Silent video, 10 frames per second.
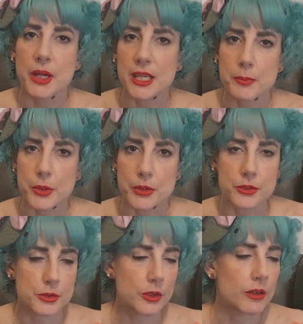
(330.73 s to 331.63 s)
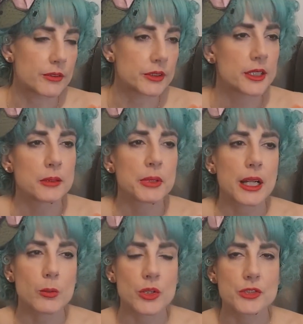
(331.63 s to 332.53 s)
paper to cover, but
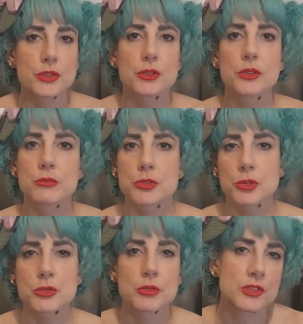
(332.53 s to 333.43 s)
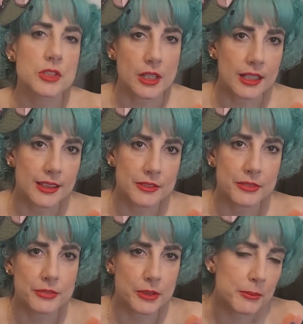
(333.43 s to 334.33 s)
I want to start
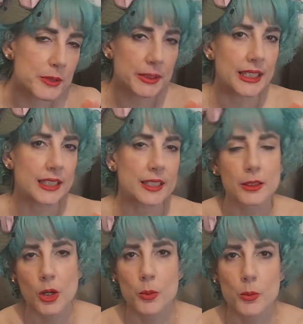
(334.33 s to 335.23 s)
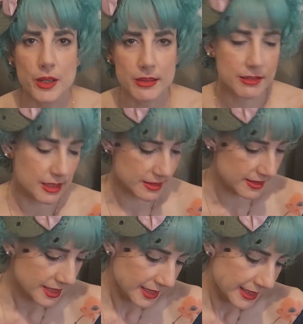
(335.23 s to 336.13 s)
from the beginning with
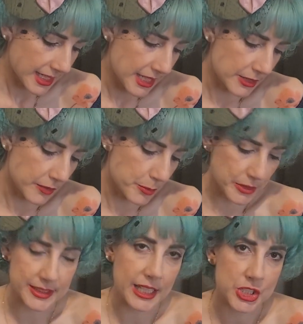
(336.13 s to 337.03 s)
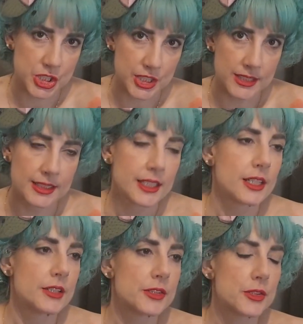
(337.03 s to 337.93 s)
this kind of protection
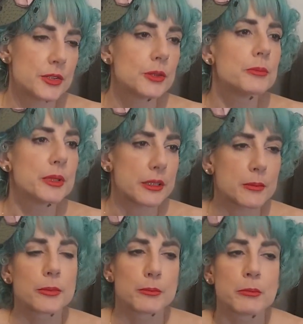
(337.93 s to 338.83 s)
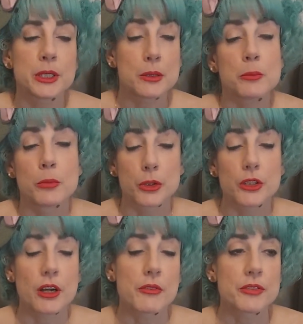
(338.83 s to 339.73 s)
to be more
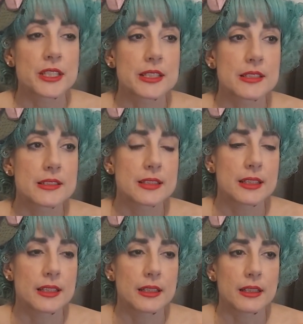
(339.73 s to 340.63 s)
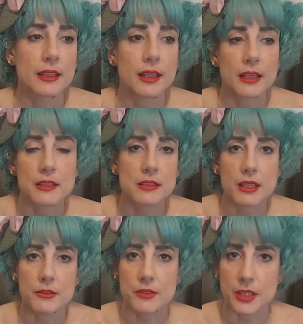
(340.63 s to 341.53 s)
confident, and
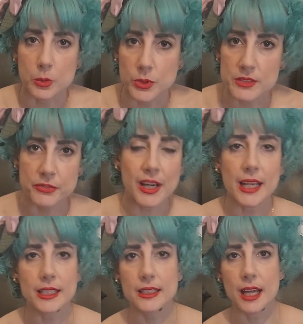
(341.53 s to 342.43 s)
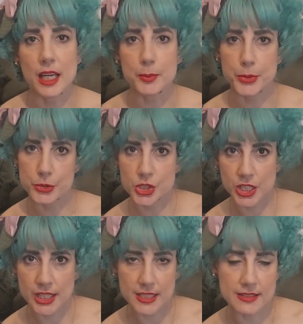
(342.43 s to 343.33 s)
everything went fine. I
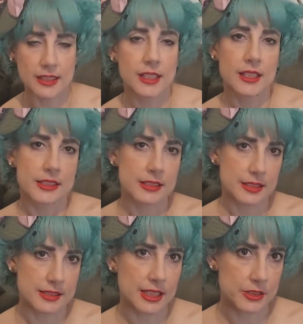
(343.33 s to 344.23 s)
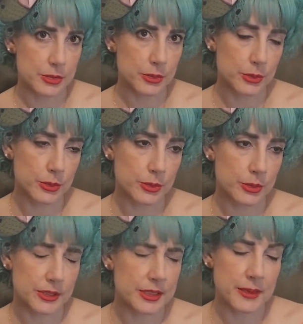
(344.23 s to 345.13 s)
purchased
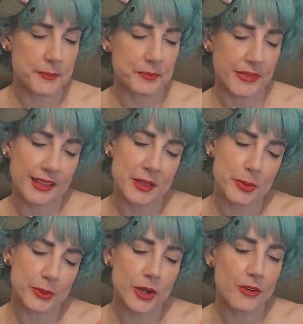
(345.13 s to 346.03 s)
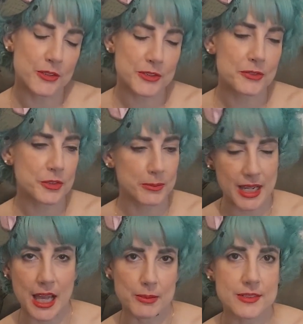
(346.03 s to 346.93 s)
the nipple covers from
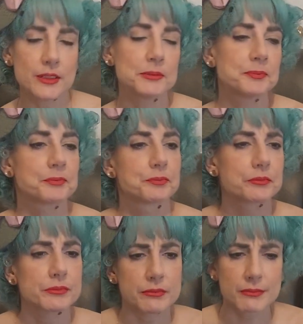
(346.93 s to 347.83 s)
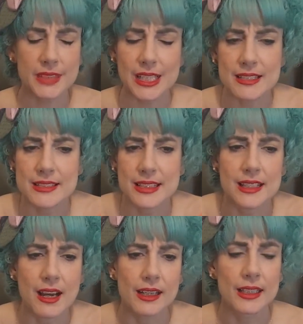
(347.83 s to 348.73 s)
Amazon, and
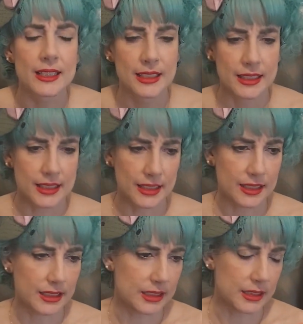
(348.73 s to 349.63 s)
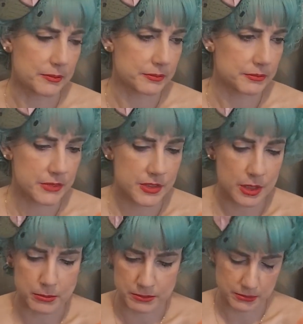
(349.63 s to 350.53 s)
they are
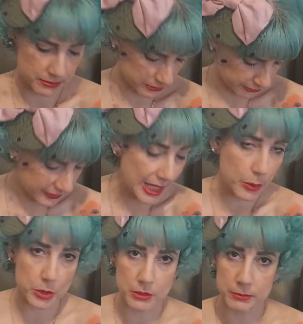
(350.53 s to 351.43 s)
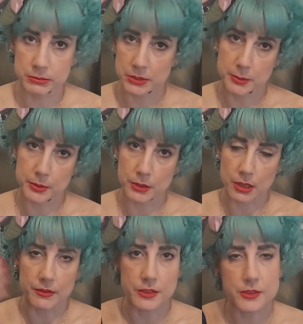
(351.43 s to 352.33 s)
some flower nipple
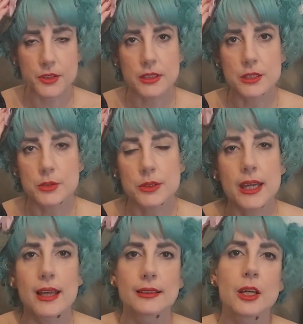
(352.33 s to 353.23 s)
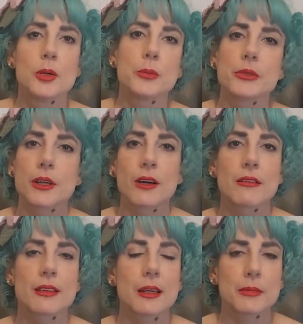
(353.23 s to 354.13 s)
covers that you can put
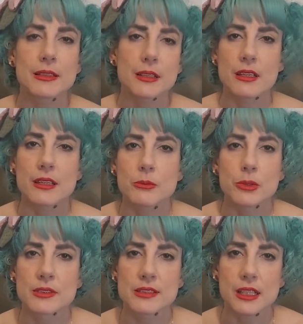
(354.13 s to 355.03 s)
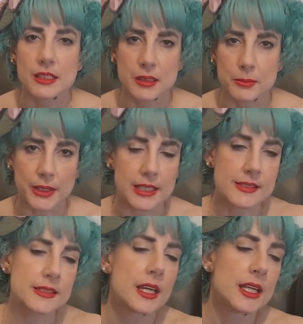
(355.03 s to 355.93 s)
on them and they will stay in
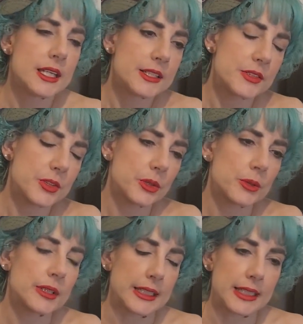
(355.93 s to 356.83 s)
place. So